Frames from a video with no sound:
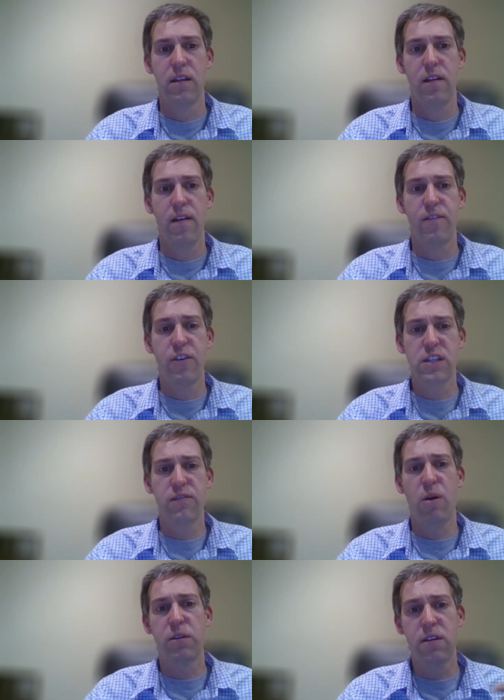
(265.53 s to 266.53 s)
First of
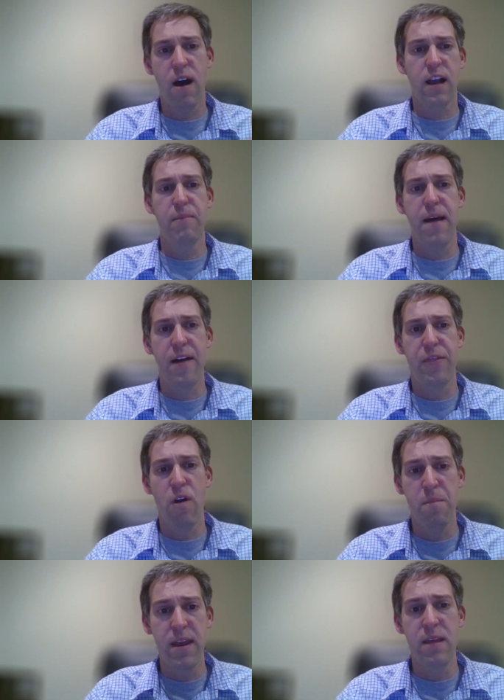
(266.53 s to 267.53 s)
all, we'll talk about there
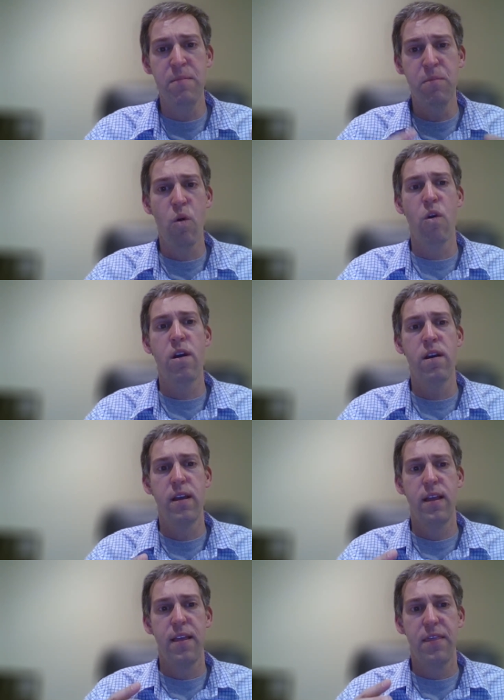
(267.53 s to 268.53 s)
are many more
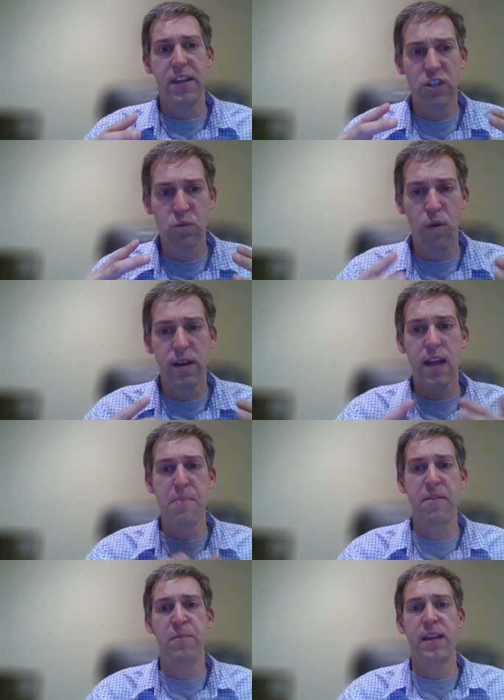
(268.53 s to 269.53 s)
than just one
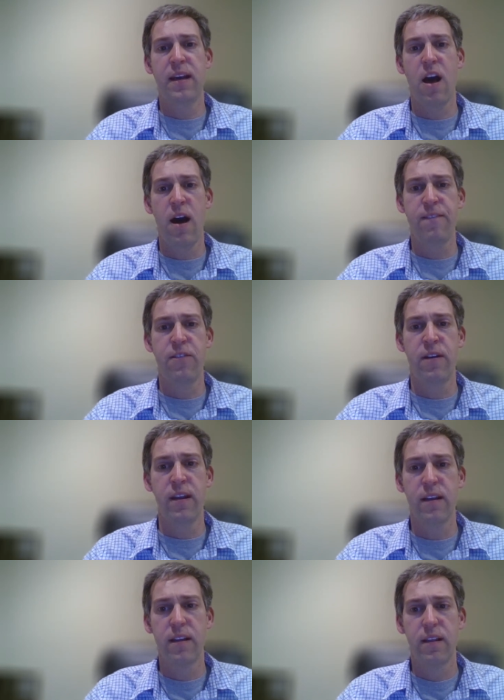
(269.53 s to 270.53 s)
type of mincha
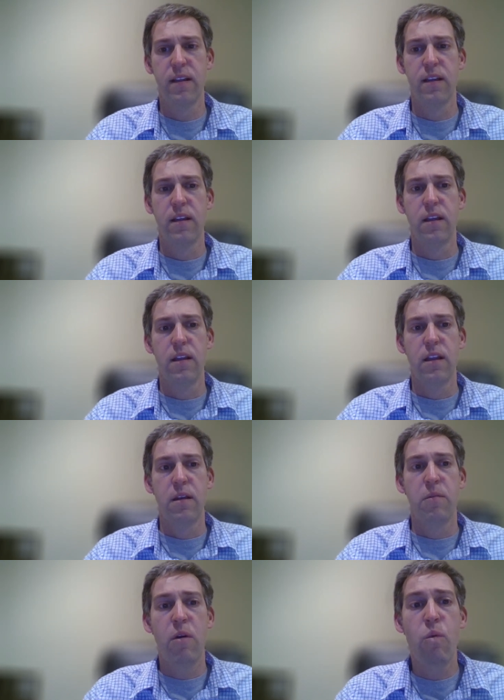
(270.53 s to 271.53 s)
offering.
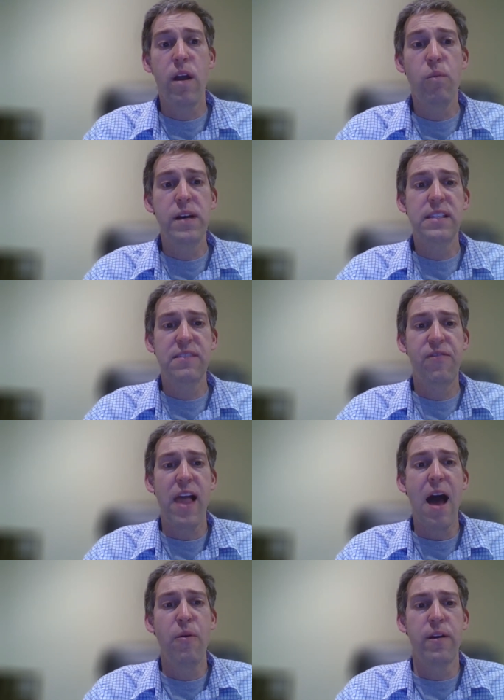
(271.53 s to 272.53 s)
But what was
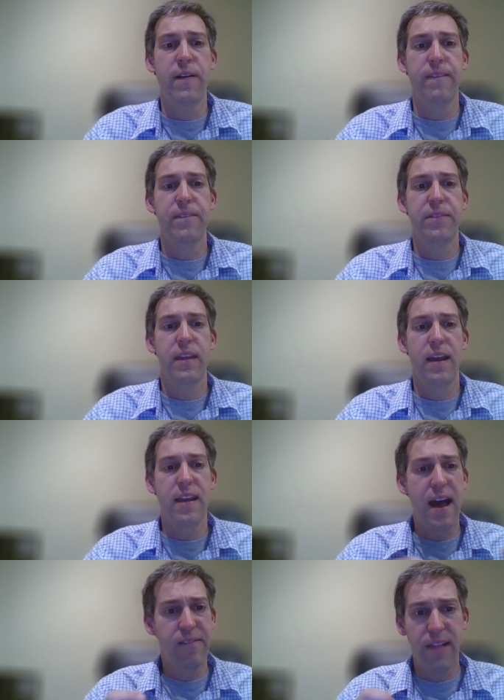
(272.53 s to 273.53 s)
flour? And
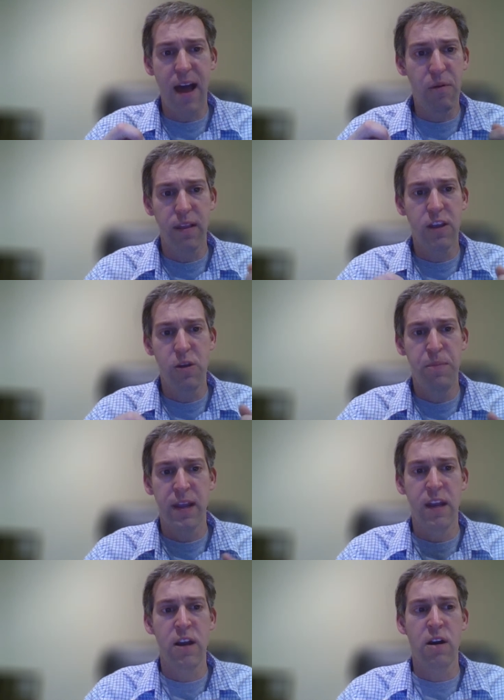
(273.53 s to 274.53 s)
not flour like you
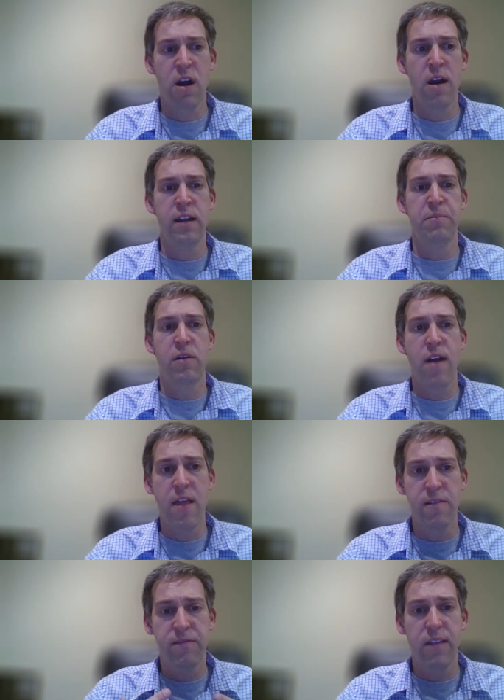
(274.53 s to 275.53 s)
pick in your garden, but
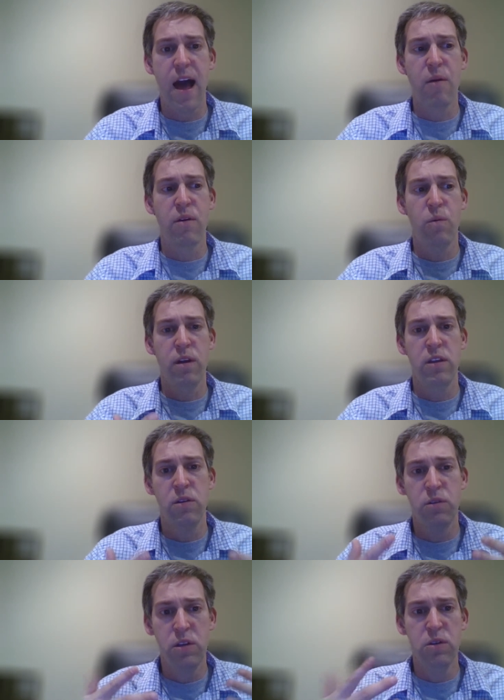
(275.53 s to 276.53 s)
rather flour what
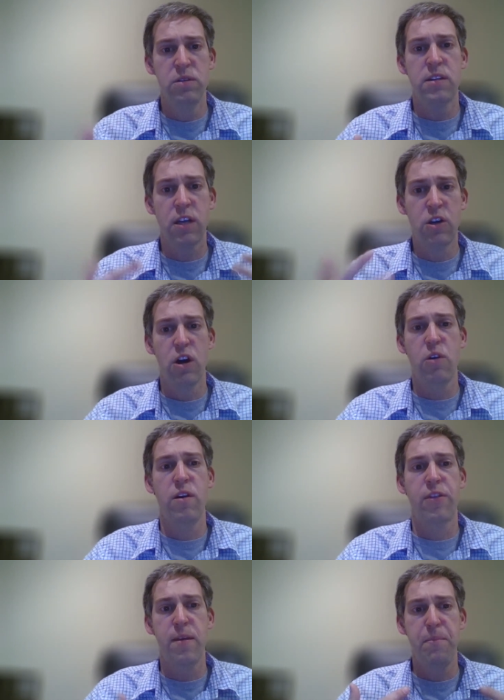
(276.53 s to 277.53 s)
you use to cook
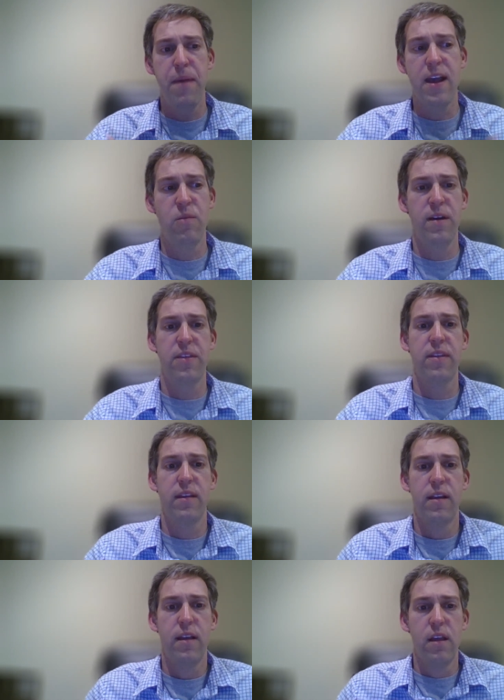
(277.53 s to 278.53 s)
with, to bake with.
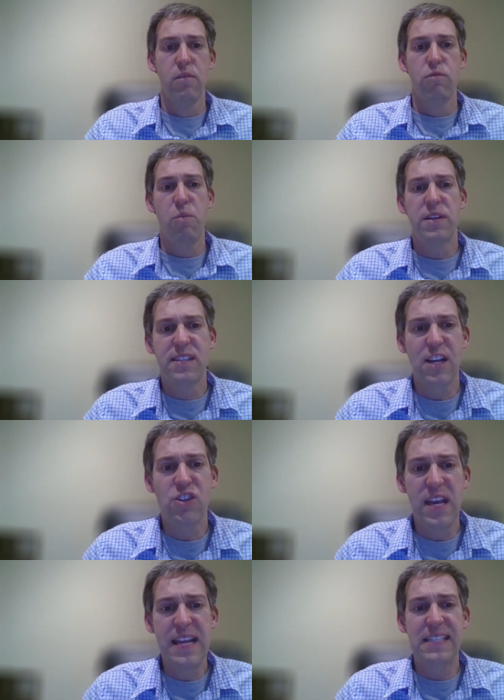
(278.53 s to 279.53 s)
What was such
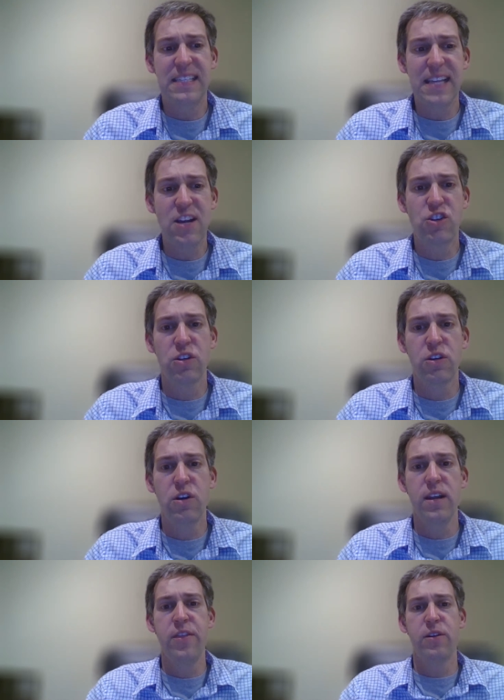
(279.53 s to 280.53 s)
an essential
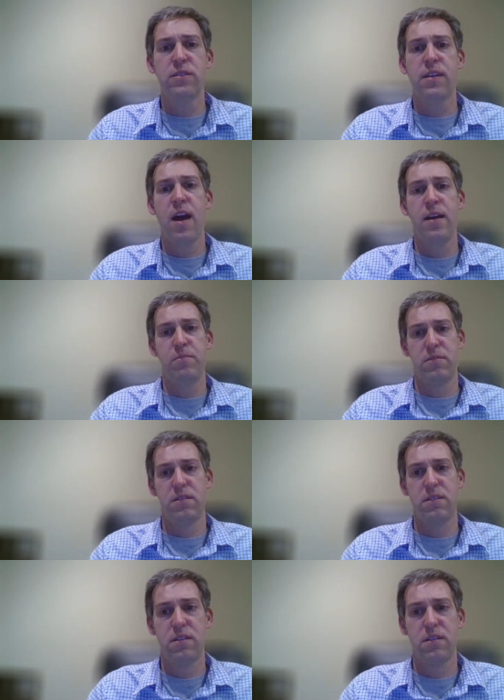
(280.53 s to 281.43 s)
good in those times?